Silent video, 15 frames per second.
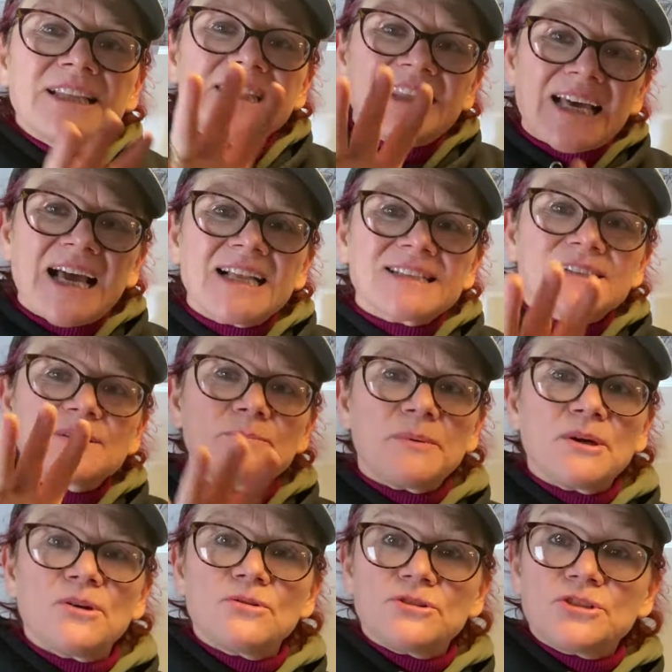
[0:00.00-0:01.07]
That's the
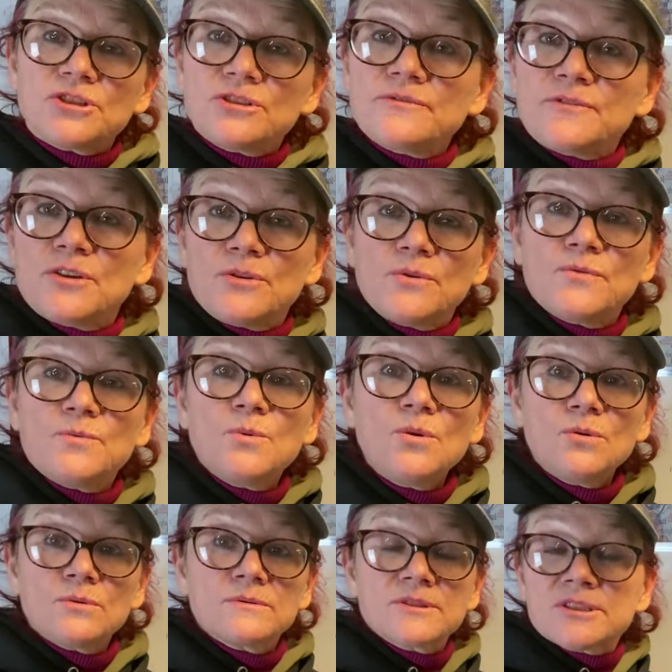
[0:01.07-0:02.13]
biology of the hoof
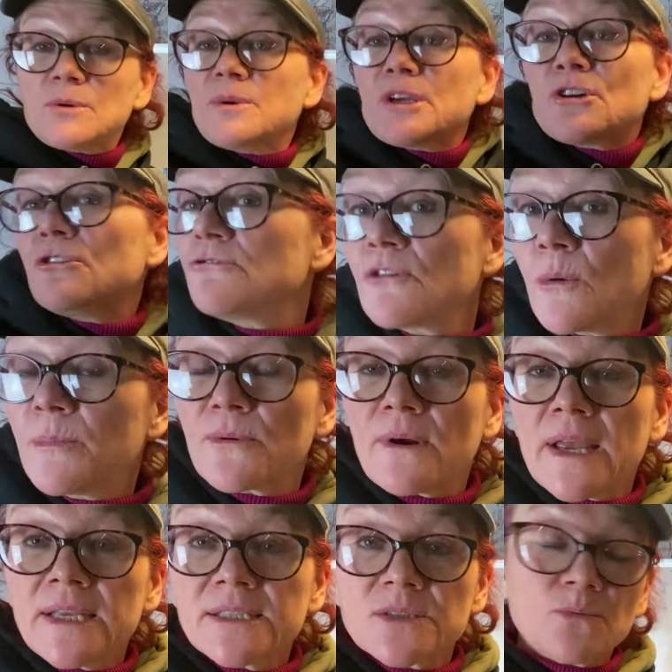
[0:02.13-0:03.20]
wall. So it
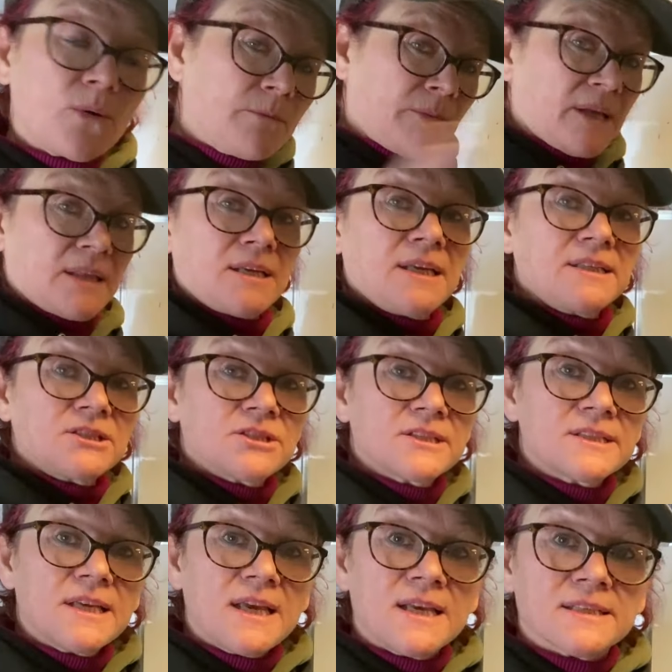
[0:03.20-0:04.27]
corroborates what Mother Nature
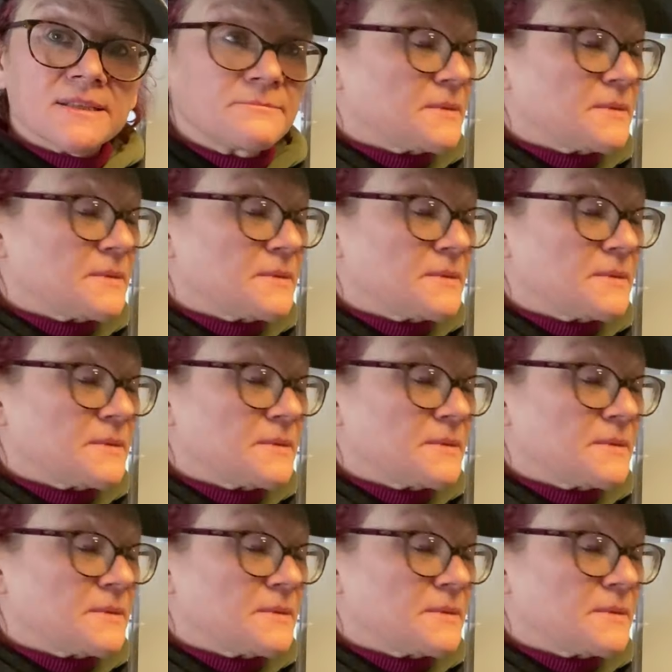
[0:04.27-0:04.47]
says.